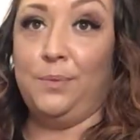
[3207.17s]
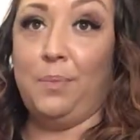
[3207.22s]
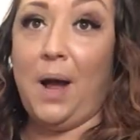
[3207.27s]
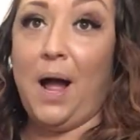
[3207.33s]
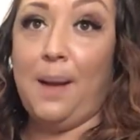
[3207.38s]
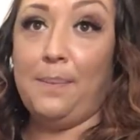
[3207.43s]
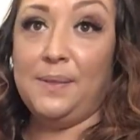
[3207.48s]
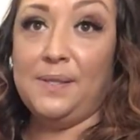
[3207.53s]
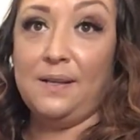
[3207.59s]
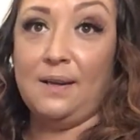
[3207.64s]

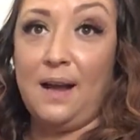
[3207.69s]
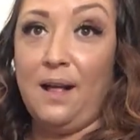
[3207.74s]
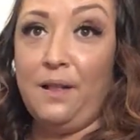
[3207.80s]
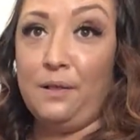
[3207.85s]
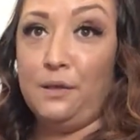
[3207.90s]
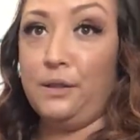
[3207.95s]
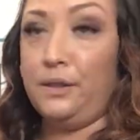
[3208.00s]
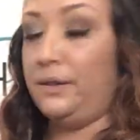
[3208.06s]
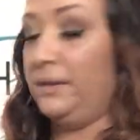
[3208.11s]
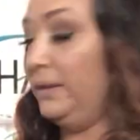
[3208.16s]
Pops of
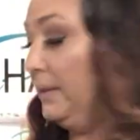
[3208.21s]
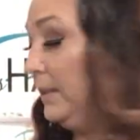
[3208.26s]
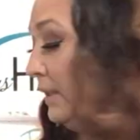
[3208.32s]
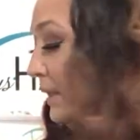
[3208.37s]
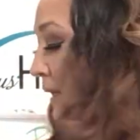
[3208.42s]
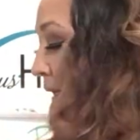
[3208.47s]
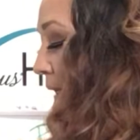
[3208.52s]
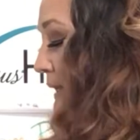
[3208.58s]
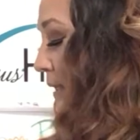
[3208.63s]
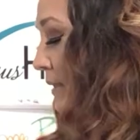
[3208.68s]
color,
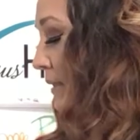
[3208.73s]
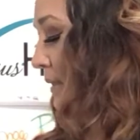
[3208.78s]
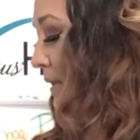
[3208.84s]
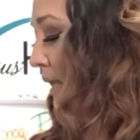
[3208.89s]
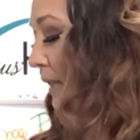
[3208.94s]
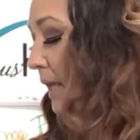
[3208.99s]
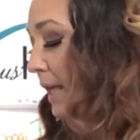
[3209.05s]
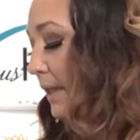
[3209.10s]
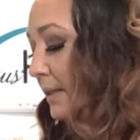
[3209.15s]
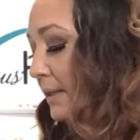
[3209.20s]
because a
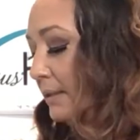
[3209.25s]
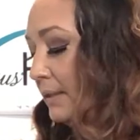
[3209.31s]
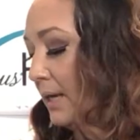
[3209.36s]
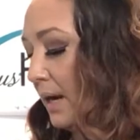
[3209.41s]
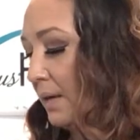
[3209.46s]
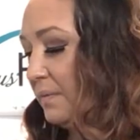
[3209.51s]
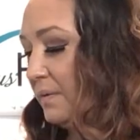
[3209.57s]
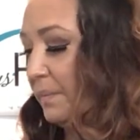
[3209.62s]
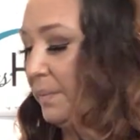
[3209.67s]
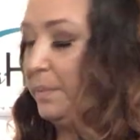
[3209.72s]
lot of the
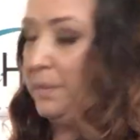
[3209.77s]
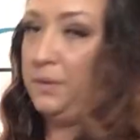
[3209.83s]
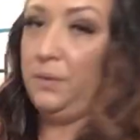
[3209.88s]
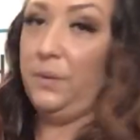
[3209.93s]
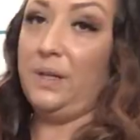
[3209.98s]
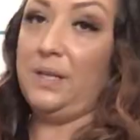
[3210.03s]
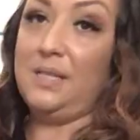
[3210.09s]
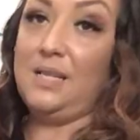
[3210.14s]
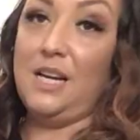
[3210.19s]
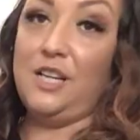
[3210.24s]
times people do
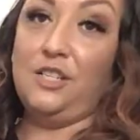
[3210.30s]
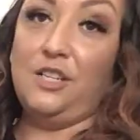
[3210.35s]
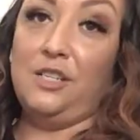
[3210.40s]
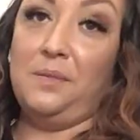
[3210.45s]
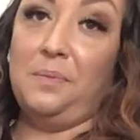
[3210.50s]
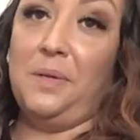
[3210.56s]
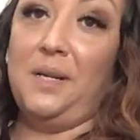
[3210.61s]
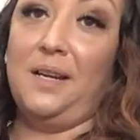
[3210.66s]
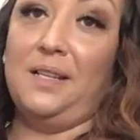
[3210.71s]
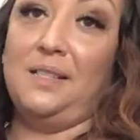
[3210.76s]
extensions
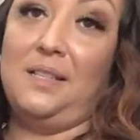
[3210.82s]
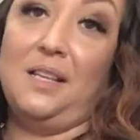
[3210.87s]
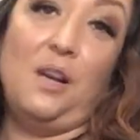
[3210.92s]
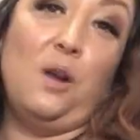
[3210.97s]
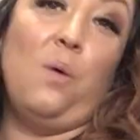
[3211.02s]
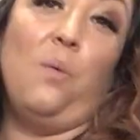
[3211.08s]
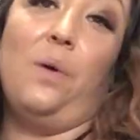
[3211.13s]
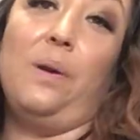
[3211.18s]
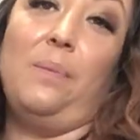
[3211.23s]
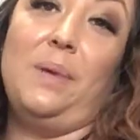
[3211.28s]
because they
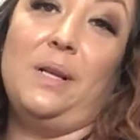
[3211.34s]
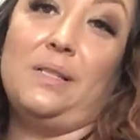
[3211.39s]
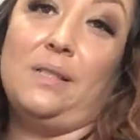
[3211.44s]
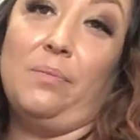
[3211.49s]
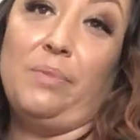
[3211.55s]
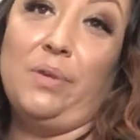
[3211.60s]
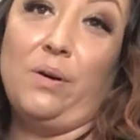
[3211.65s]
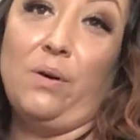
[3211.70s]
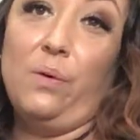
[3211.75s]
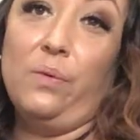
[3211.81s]
don't want to mess
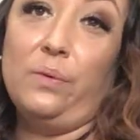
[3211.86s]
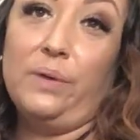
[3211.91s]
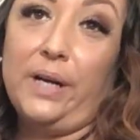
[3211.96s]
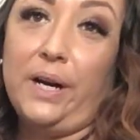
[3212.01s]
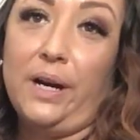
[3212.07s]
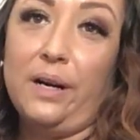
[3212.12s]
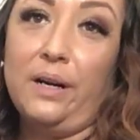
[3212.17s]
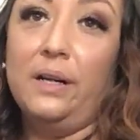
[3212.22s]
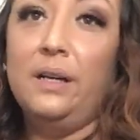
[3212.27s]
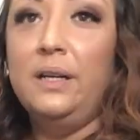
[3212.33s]
up their own
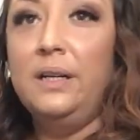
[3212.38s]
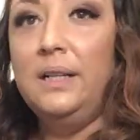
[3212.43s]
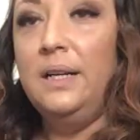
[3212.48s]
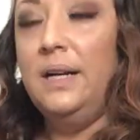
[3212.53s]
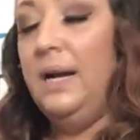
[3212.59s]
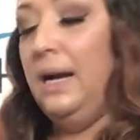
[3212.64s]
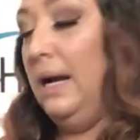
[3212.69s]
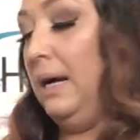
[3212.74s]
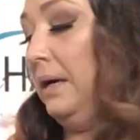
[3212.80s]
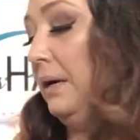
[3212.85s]
hair.
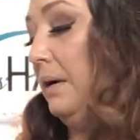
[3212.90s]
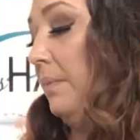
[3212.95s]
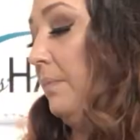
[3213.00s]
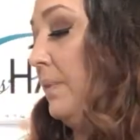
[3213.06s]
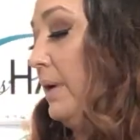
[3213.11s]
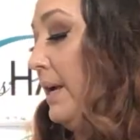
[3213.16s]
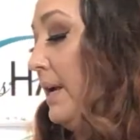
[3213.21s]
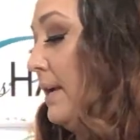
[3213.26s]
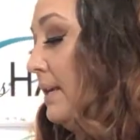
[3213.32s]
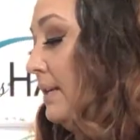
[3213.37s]

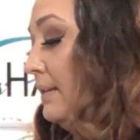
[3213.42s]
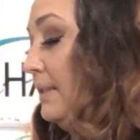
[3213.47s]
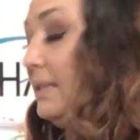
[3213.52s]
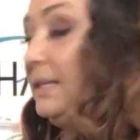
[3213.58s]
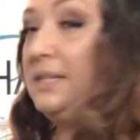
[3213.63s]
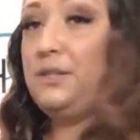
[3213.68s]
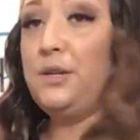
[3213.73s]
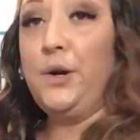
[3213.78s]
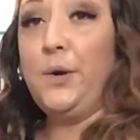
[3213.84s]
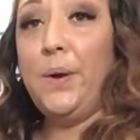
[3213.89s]
And
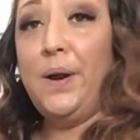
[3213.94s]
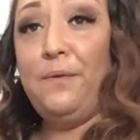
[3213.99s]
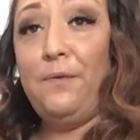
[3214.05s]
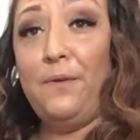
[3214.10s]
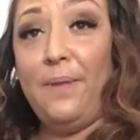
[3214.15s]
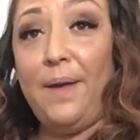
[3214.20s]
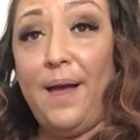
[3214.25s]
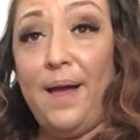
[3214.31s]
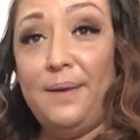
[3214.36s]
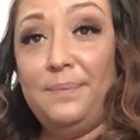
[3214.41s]
these are great for
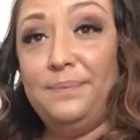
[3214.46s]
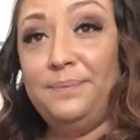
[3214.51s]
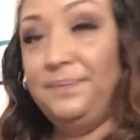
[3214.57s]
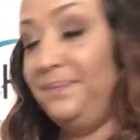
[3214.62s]
that.